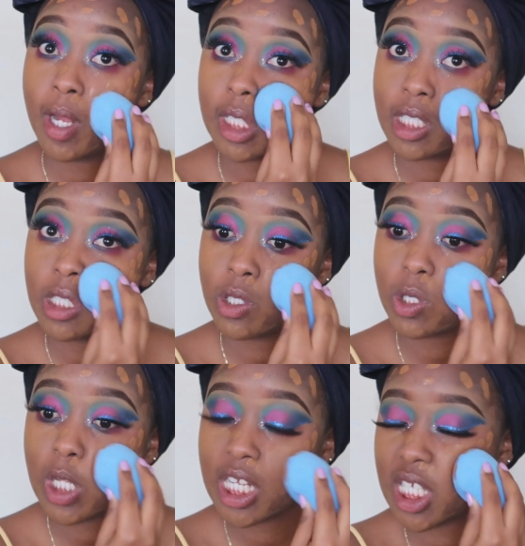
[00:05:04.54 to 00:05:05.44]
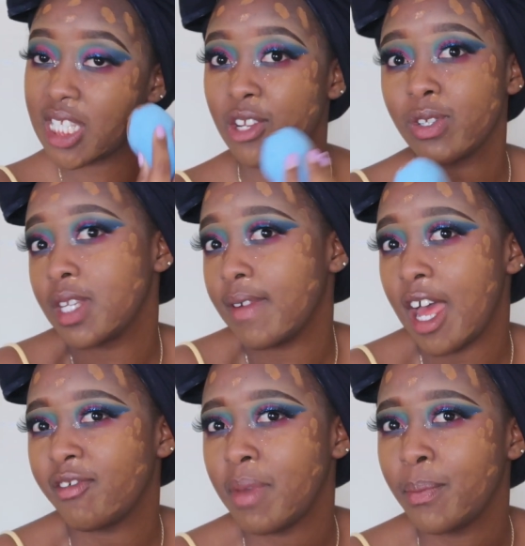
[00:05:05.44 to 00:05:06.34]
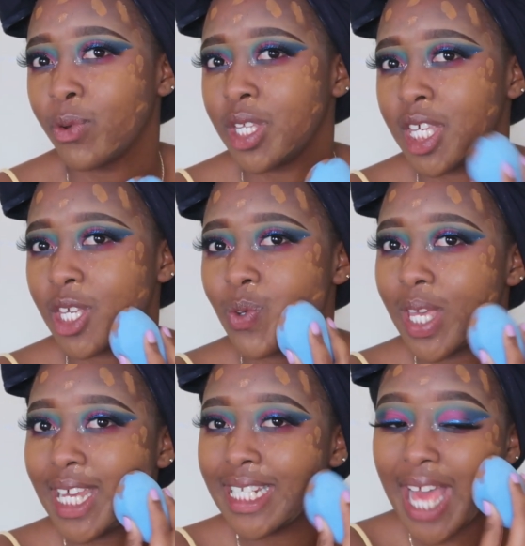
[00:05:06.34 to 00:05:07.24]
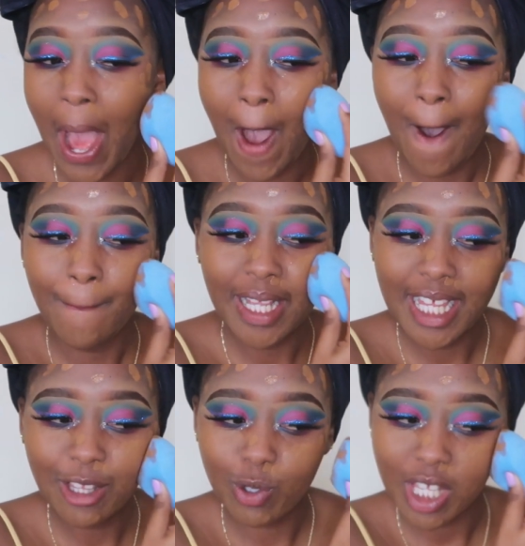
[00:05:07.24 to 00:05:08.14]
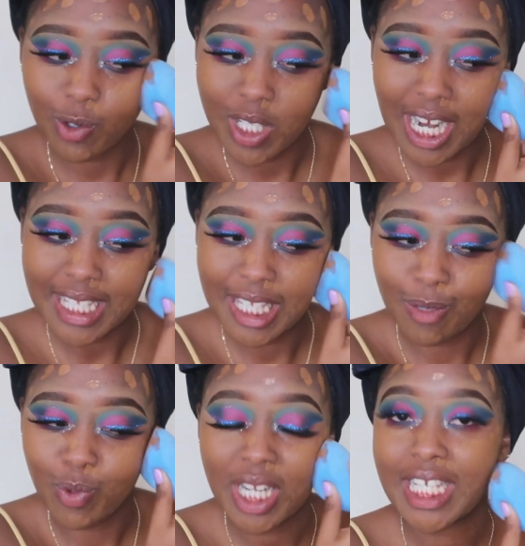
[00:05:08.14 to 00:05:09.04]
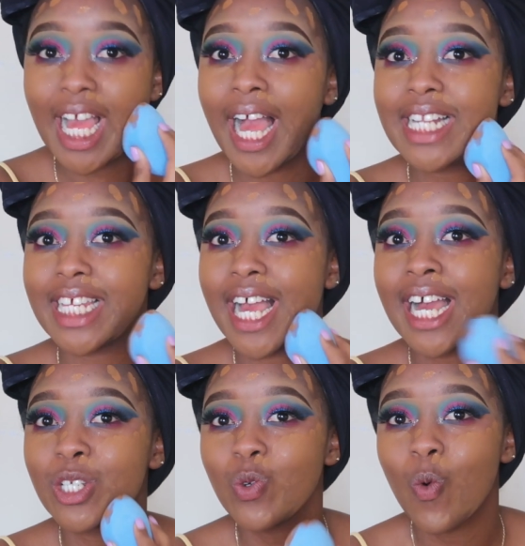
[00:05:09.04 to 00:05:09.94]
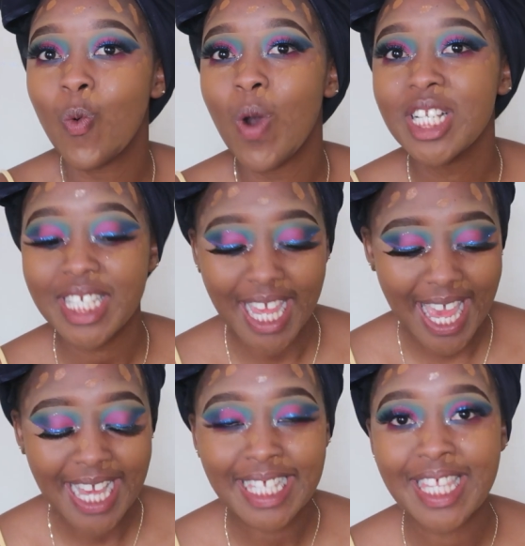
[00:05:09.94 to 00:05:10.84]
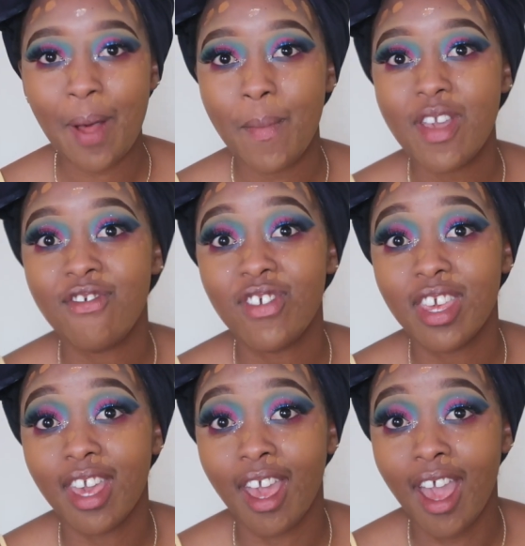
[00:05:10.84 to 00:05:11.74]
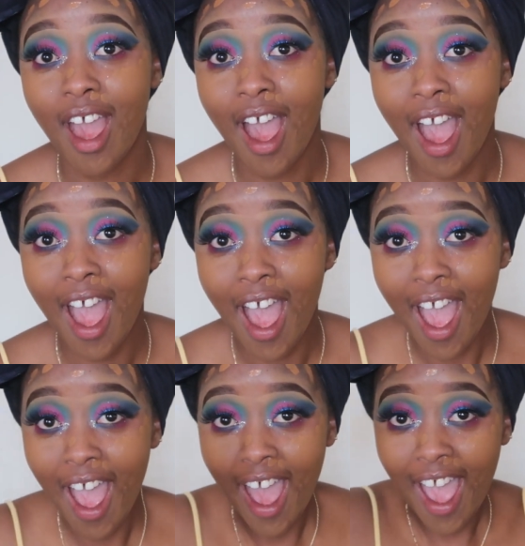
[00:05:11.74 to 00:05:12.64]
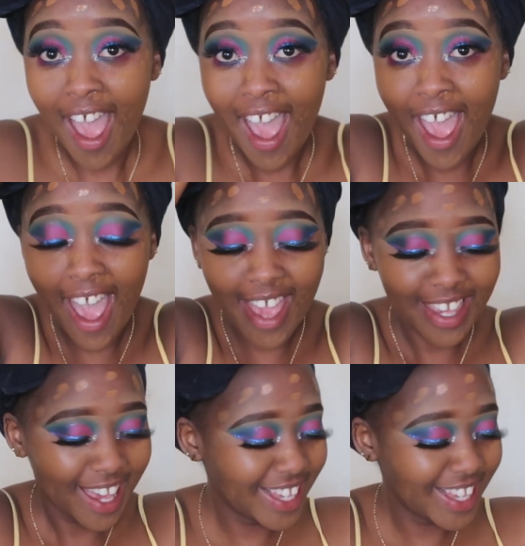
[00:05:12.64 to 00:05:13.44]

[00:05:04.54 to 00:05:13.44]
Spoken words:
like it's those lecturers that don't even have mambo nyingi, you get? But then those are those classes muna chekanga to watch an exam if we can. Hey!